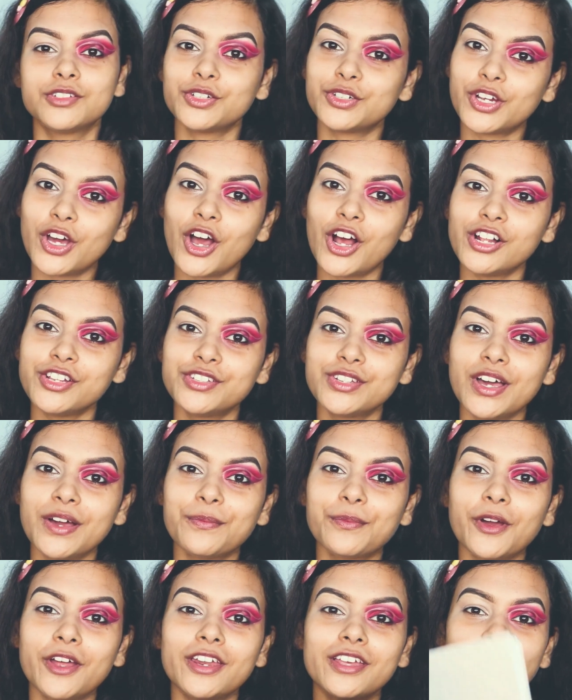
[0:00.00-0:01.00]
Today also
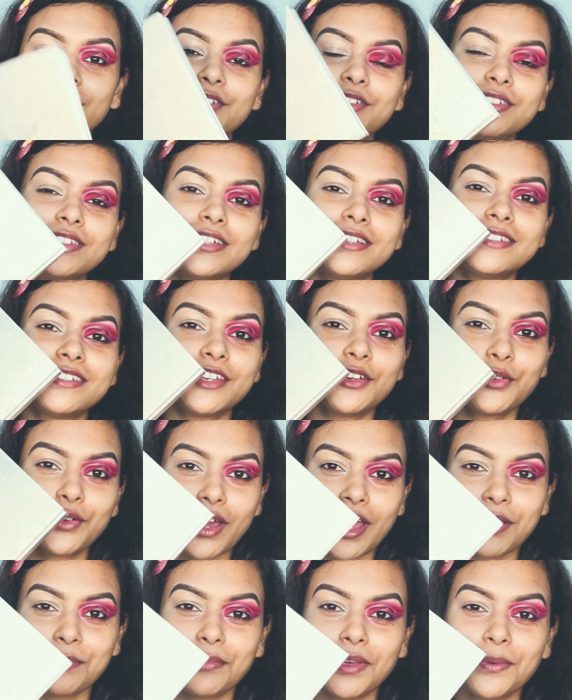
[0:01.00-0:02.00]
I'm going to use this
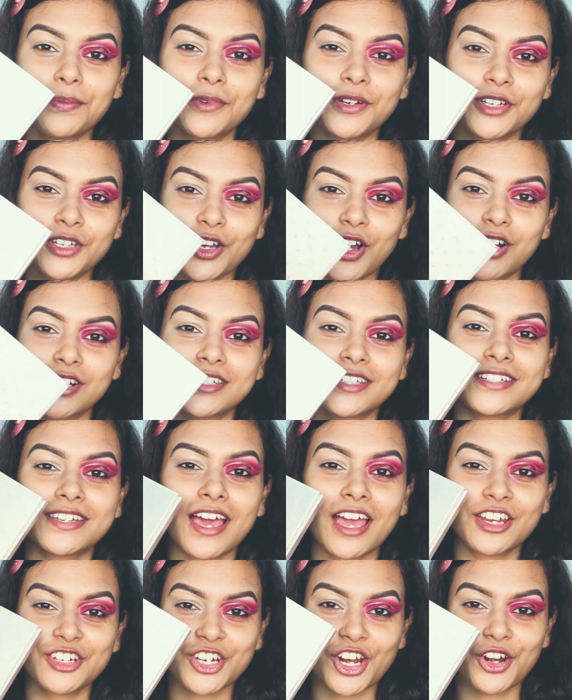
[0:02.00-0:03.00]
Ucanbe Pretty All Set
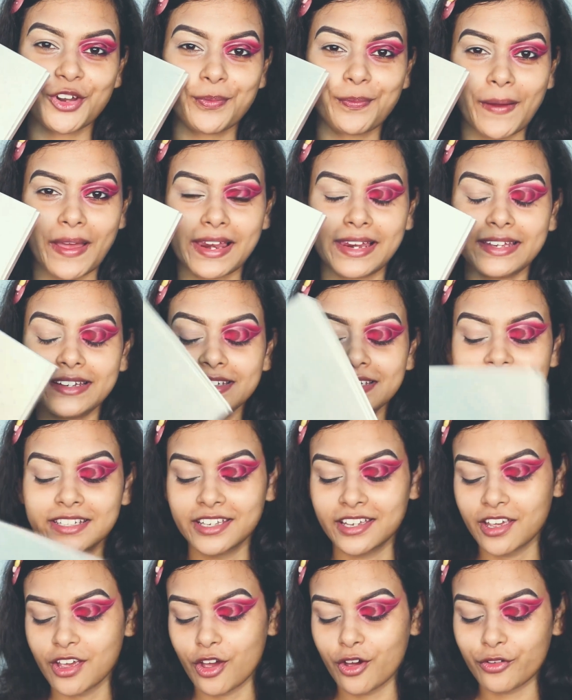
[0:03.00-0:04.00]
eyeshadow palette
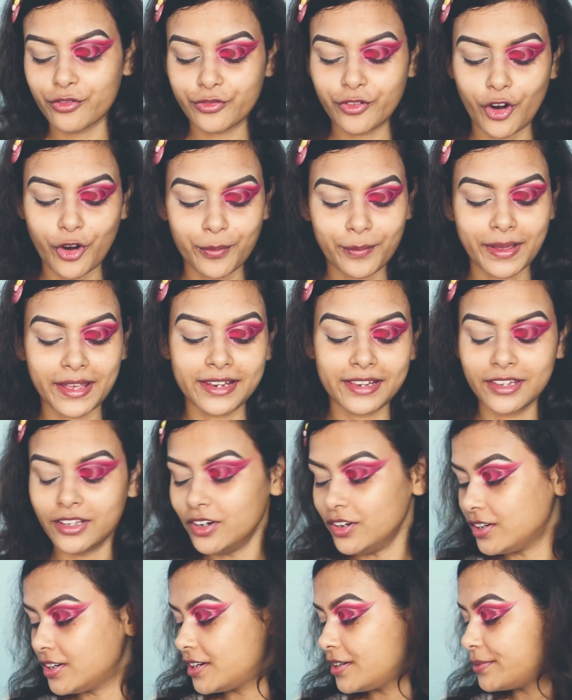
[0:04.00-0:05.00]
for my
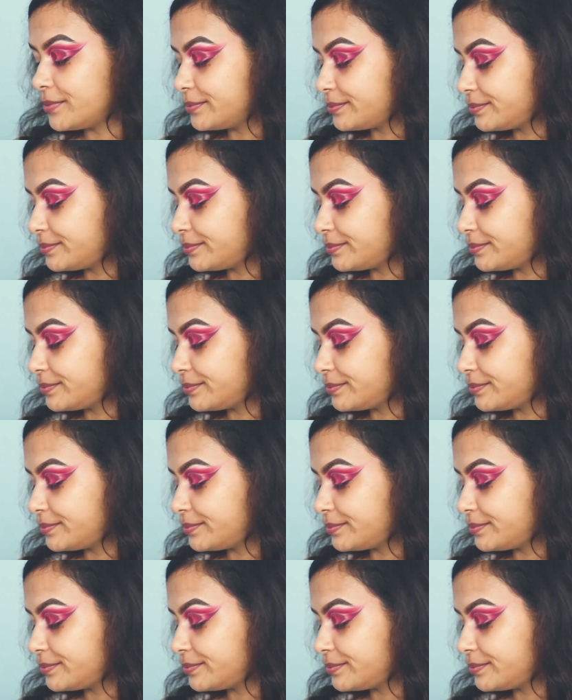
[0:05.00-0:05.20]
look.